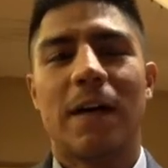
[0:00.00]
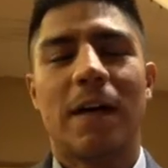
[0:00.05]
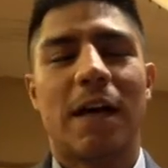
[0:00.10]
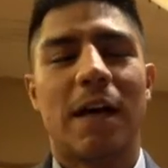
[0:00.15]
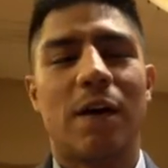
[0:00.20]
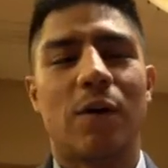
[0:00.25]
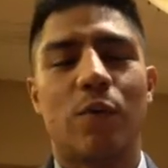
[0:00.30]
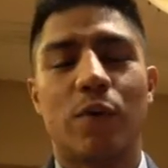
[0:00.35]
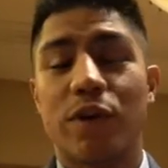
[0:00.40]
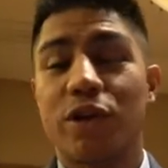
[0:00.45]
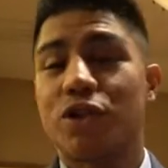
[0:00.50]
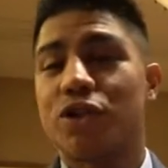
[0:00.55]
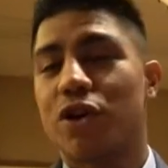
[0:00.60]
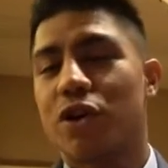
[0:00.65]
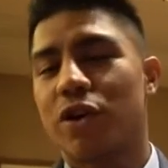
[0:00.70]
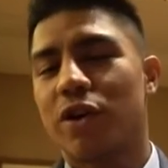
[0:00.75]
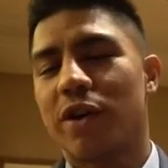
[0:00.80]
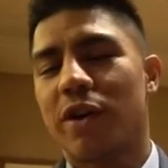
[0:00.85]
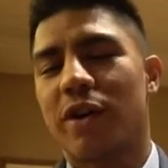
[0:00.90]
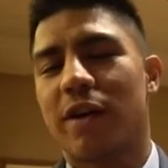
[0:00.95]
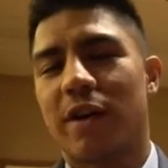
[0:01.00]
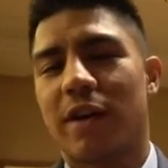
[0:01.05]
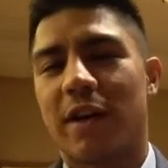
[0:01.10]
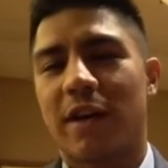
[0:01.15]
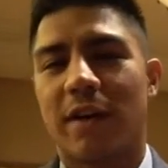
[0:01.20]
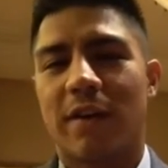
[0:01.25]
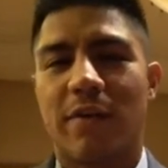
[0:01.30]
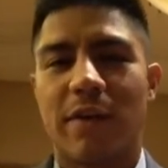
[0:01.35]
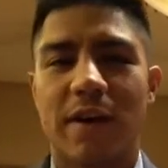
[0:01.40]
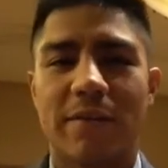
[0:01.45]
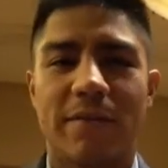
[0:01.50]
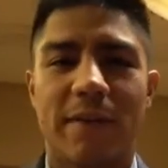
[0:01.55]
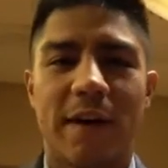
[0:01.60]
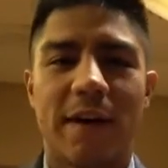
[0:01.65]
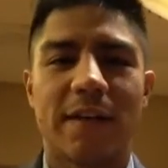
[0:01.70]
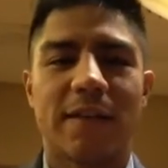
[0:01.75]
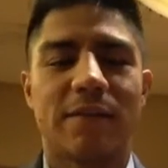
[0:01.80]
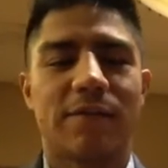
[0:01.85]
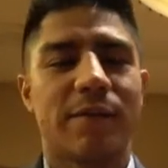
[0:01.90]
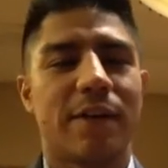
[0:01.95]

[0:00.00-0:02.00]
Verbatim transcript: I will assure you that you're going to get great fights.